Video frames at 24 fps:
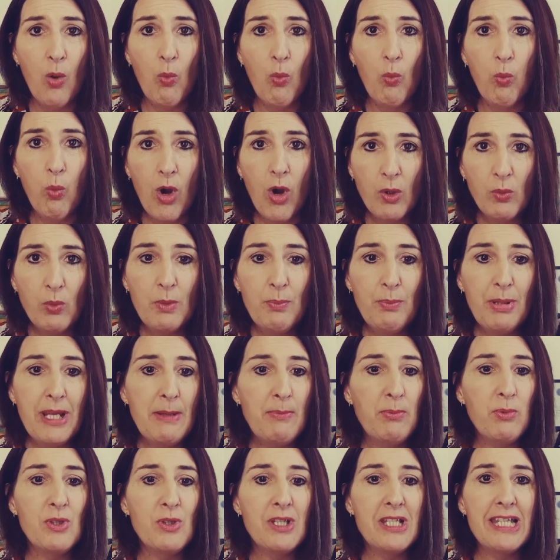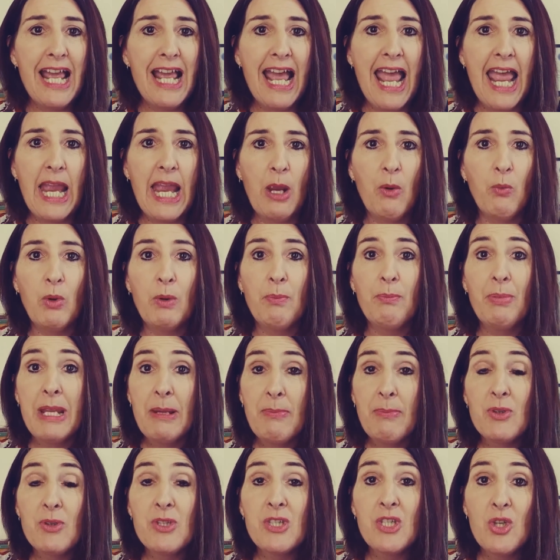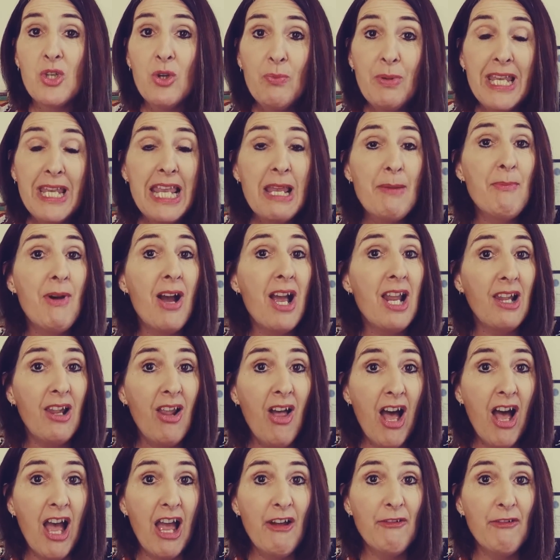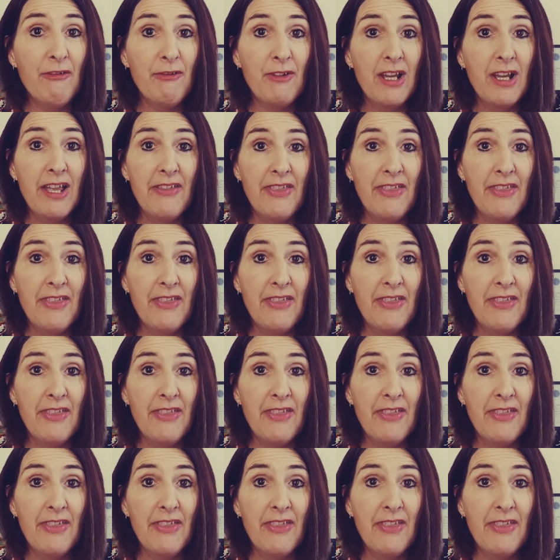What would people say? Would people still be in my life